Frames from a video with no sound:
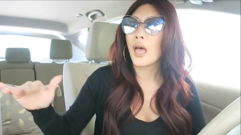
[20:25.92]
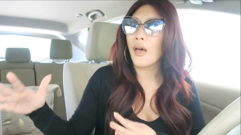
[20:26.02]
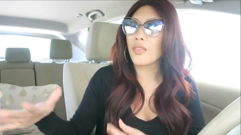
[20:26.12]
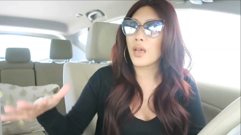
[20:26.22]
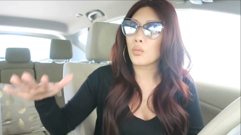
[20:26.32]

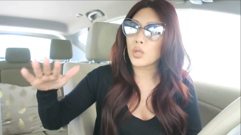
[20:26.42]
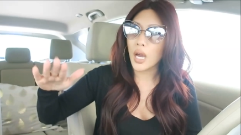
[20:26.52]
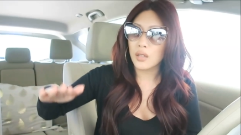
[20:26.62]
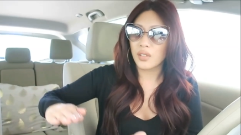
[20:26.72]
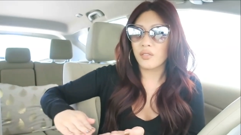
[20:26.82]
And then we'll
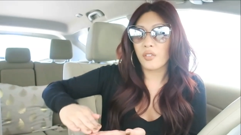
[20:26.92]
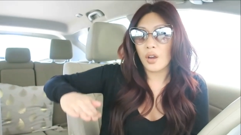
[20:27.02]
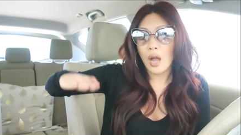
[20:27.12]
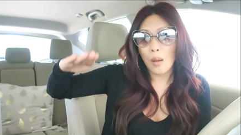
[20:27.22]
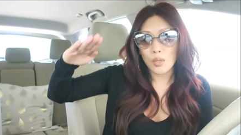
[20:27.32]
kind of like
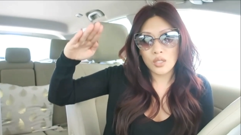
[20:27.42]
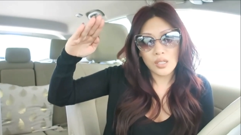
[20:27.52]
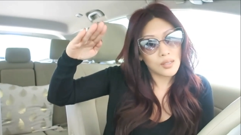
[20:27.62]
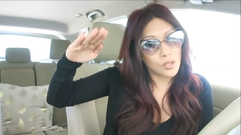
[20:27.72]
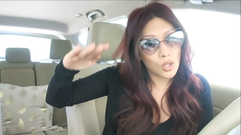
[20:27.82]
figure out how much
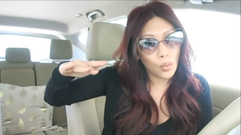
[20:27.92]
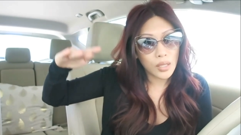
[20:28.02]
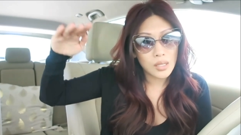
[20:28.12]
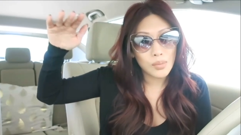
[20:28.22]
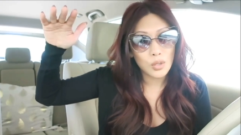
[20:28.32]
distance she
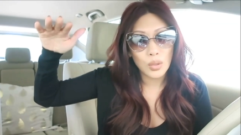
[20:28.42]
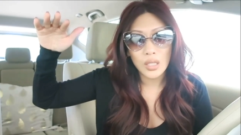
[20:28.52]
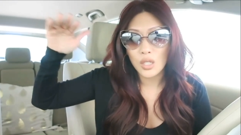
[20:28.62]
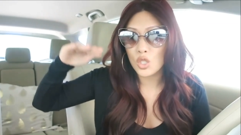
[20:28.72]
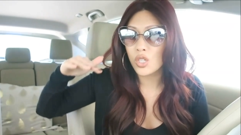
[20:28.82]
wants in between
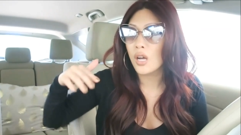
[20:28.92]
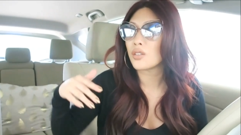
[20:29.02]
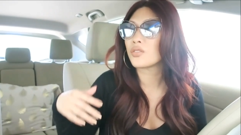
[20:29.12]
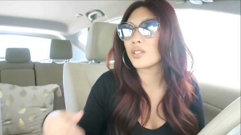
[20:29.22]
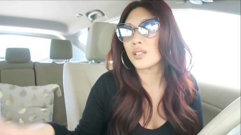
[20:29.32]
each
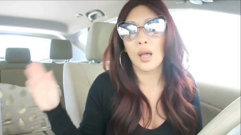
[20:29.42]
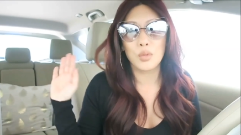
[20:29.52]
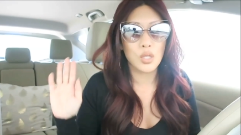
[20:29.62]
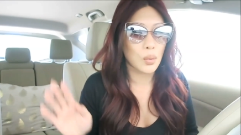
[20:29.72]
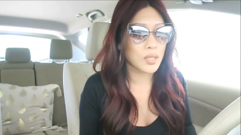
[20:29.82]
shelf.
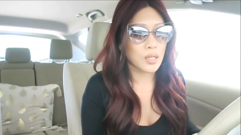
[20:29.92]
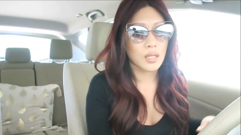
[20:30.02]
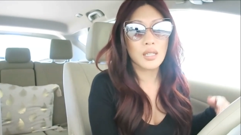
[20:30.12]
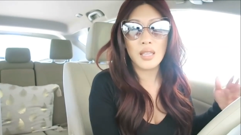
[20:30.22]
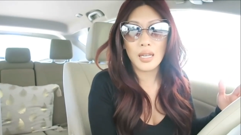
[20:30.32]
I'm just so excited
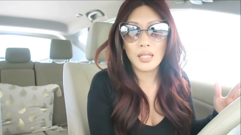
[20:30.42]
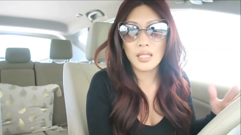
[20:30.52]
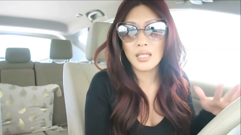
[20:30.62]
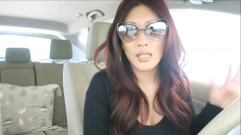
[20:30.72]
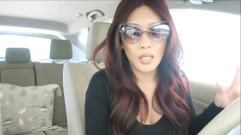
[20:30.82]
because then
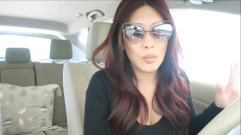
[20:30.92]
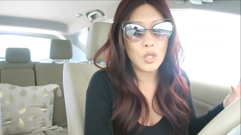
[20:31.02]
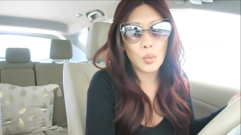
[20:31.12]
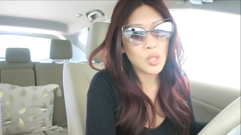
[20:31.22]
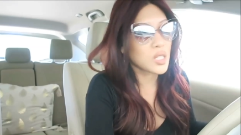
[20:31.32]
it's going to be
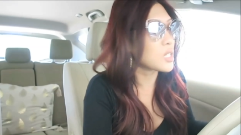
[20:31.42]
so much